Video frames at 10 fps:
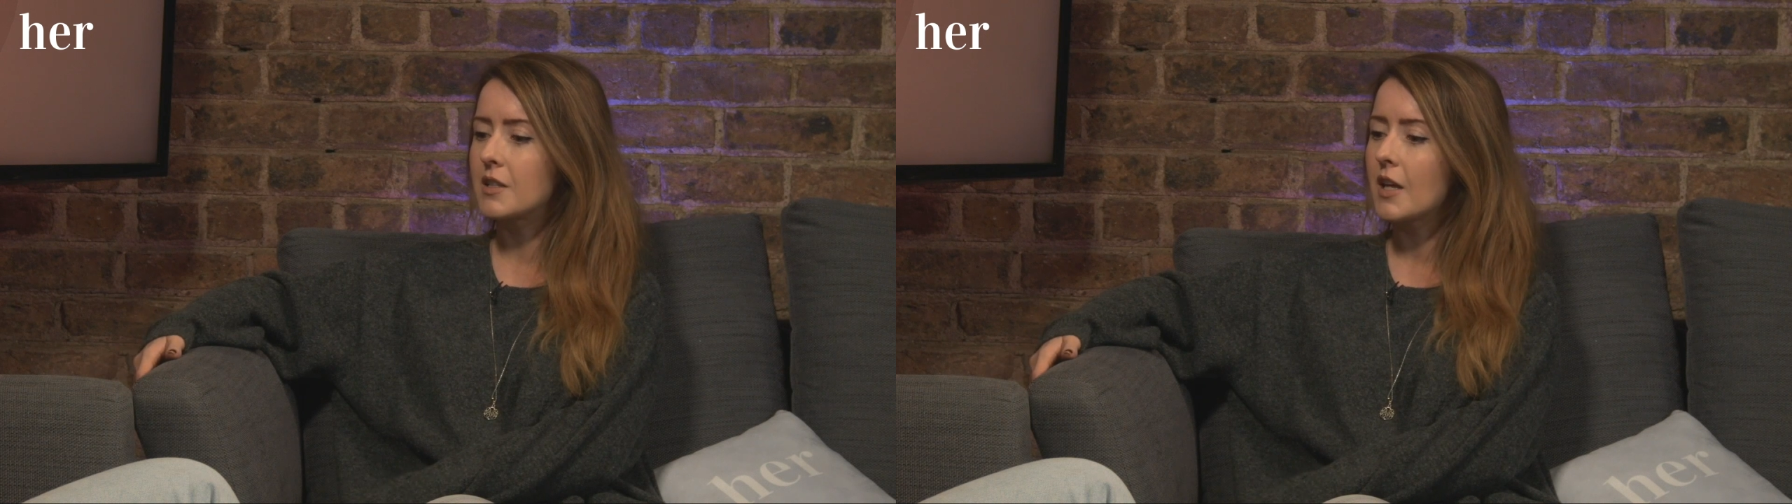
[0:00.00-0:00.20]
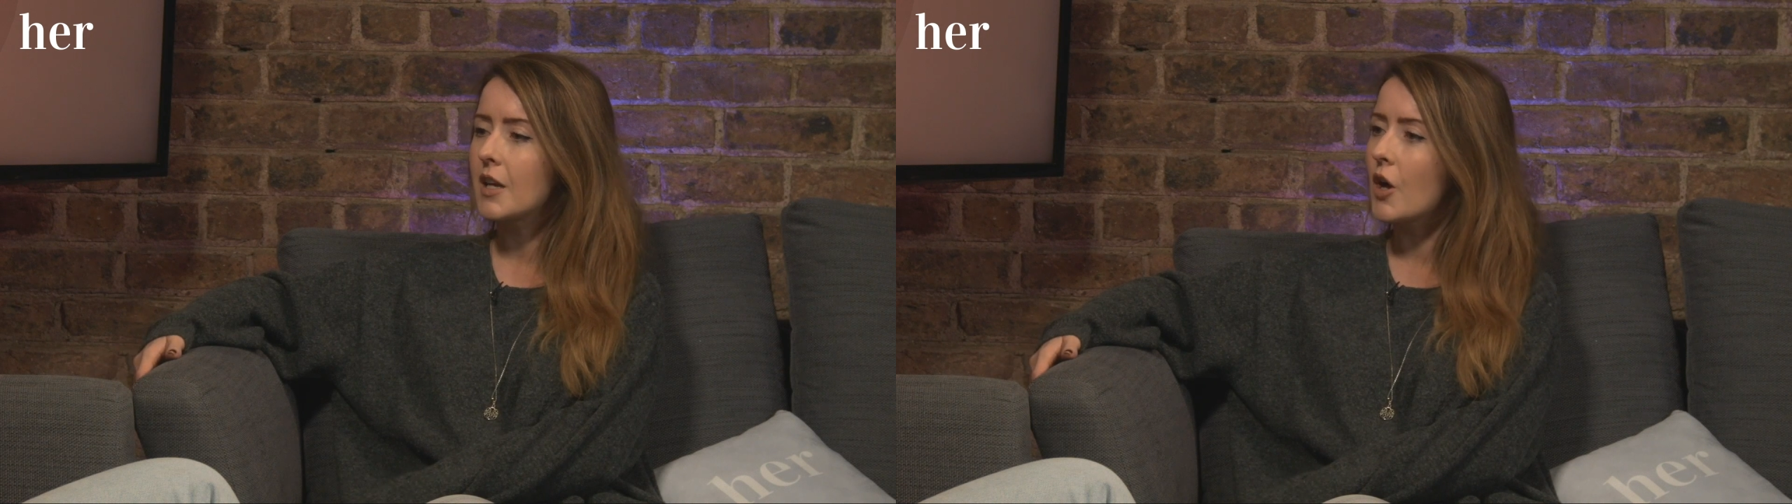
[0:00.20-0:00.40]

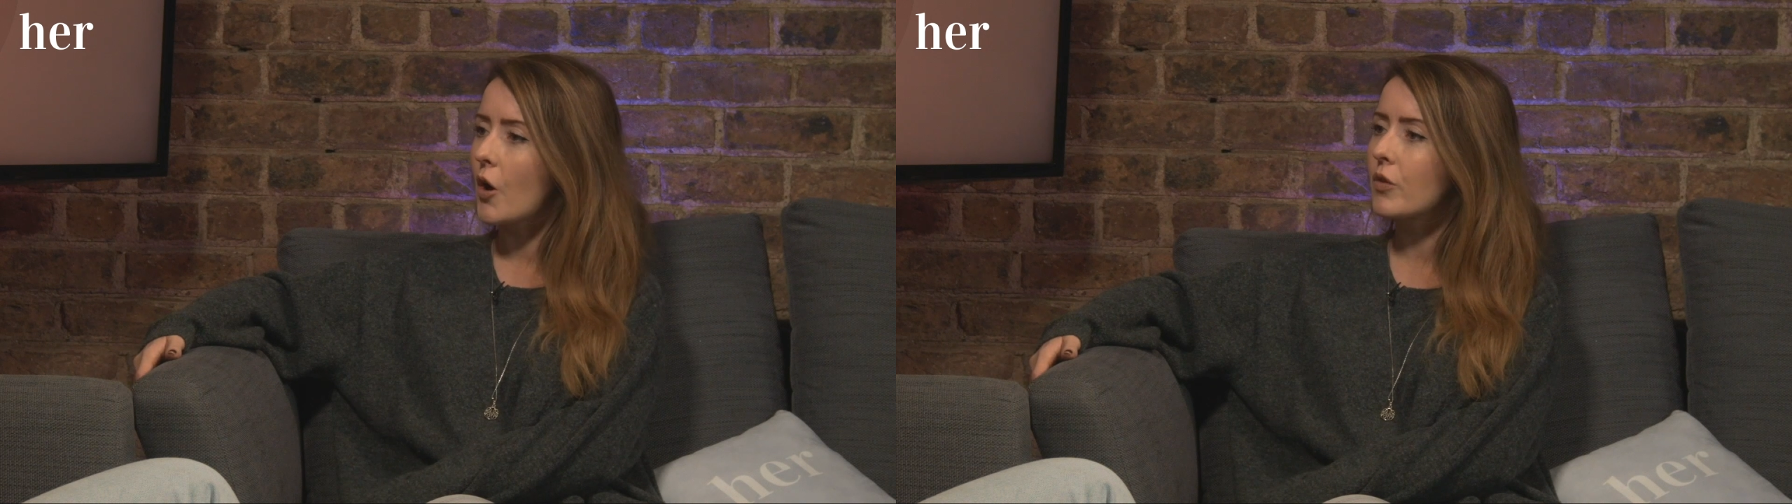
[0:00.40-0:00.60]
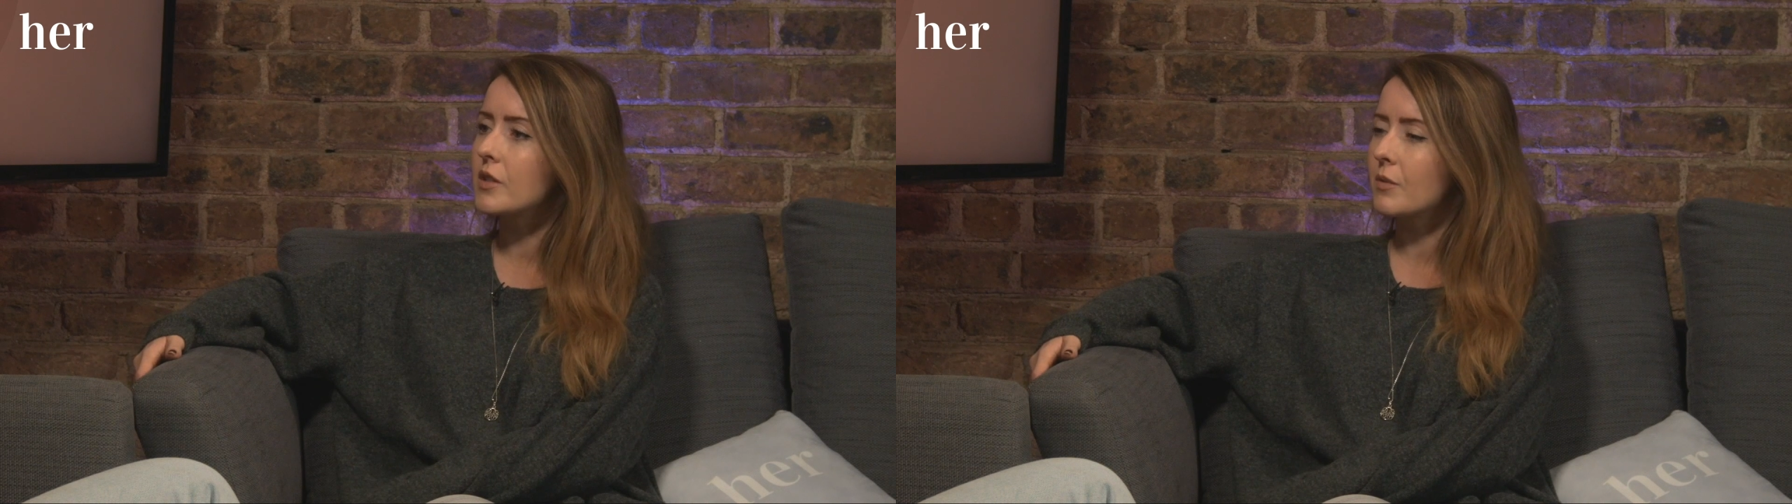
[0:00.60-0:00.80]
did they
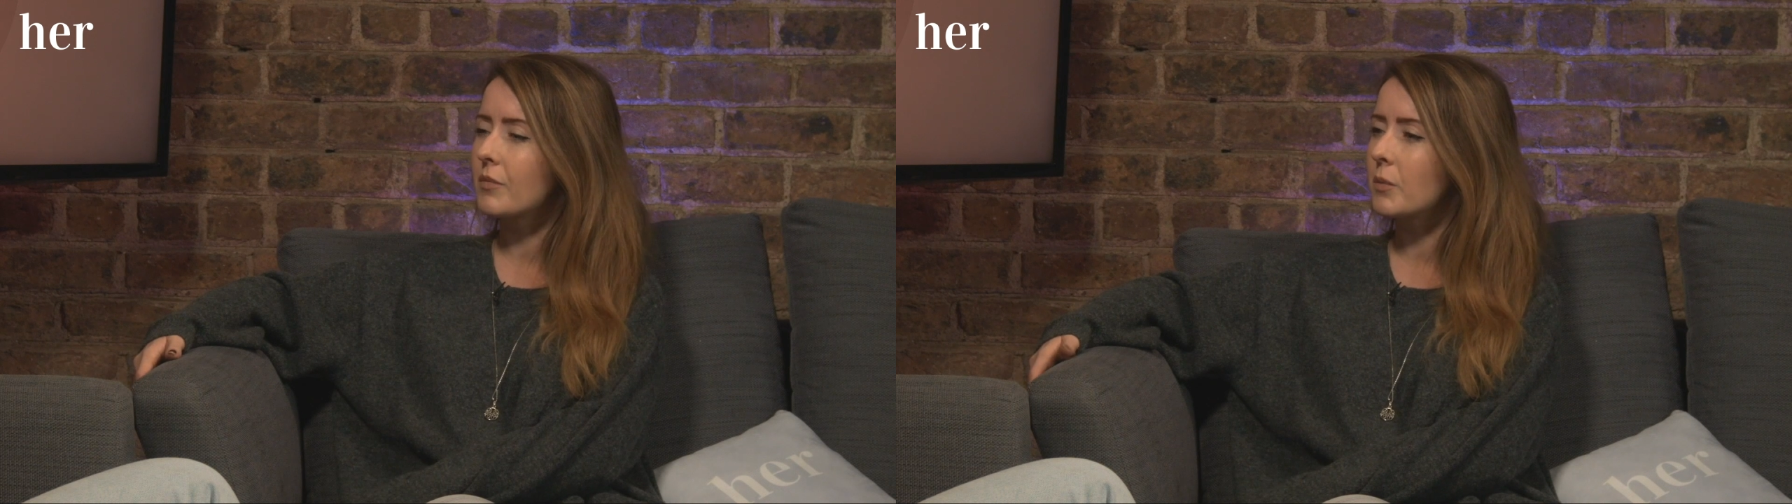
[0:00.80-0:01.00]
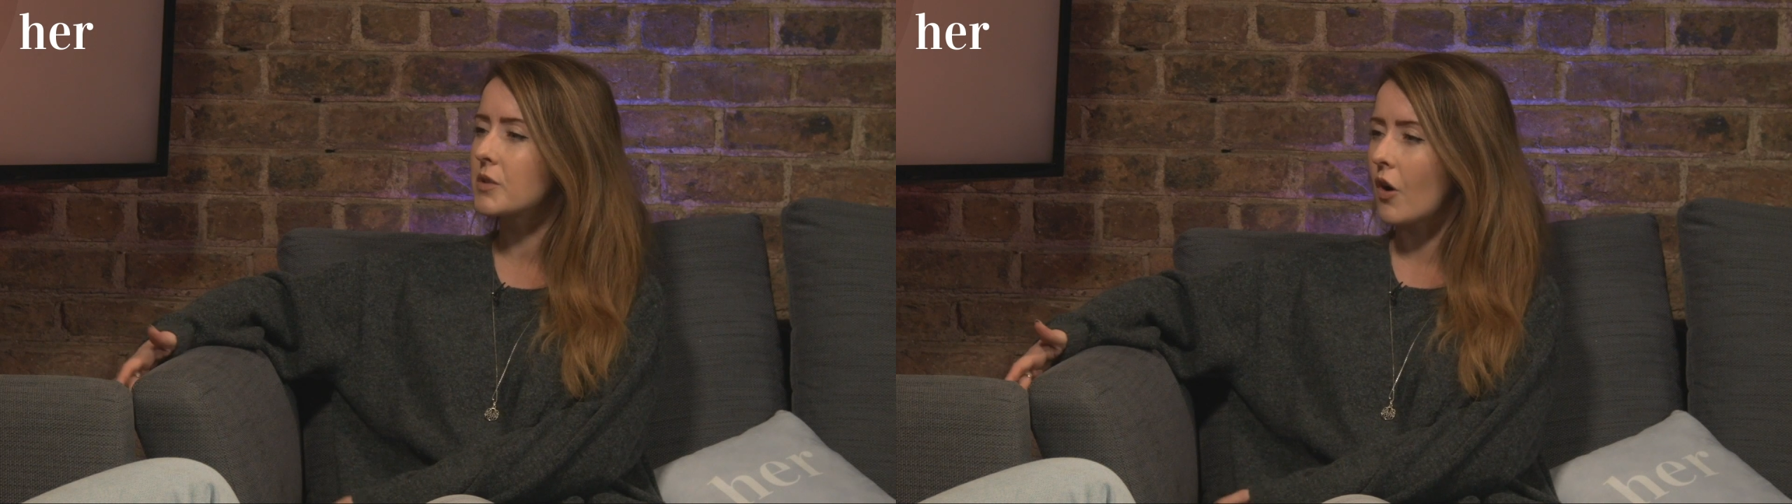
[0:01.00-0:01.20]
know that something was